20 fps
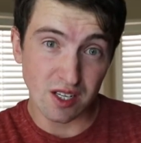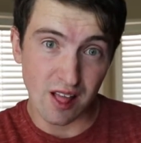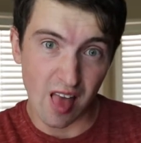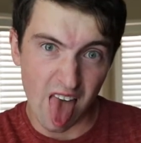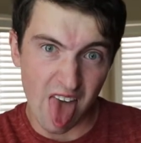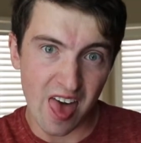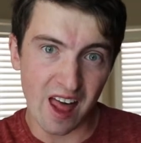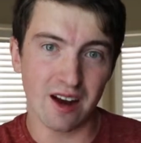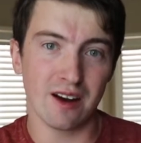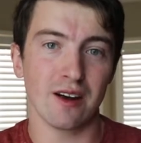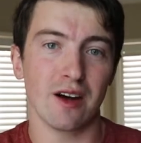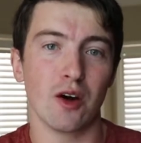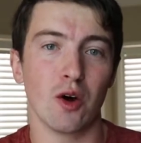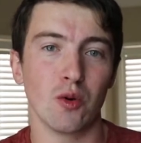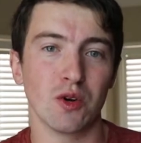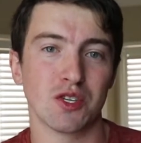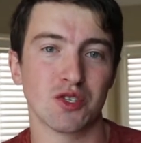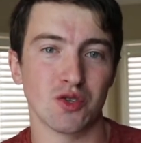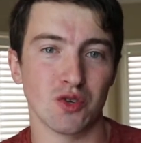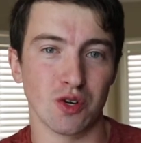yeah, I
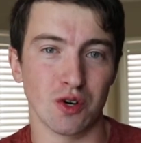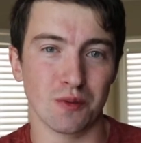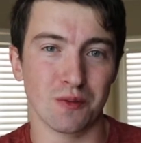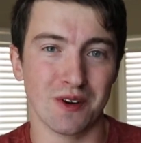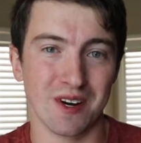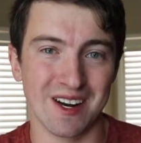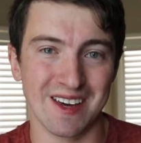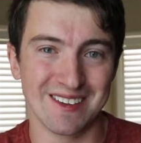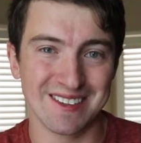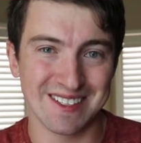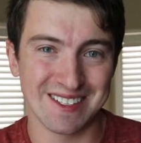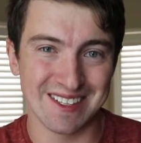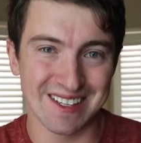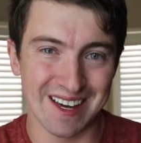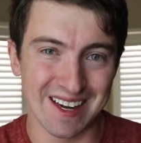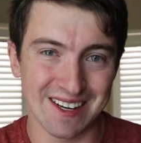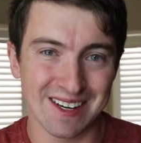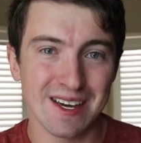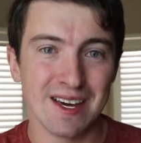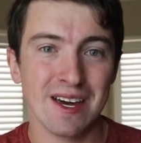always struggle pronouncing
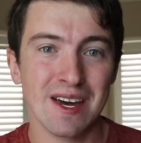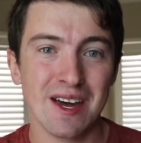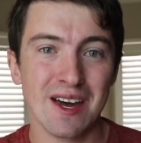that,